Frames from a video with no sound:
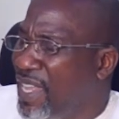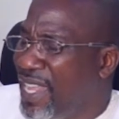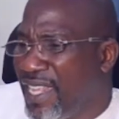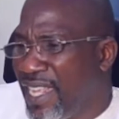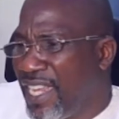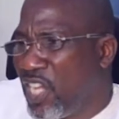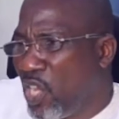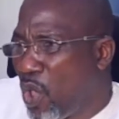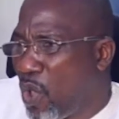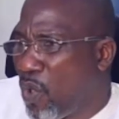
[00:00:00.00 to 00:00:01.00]
In
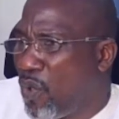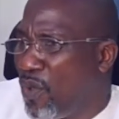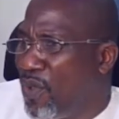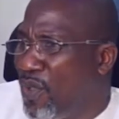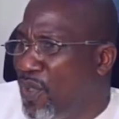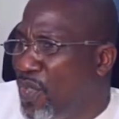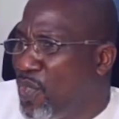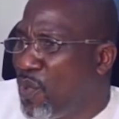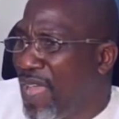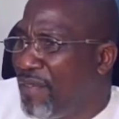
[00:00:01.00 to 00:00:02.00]
law,
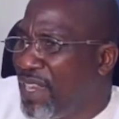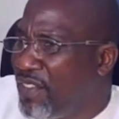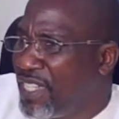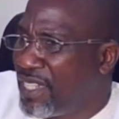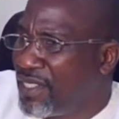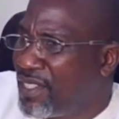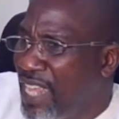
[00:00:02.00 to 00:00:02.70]
you have ingredients.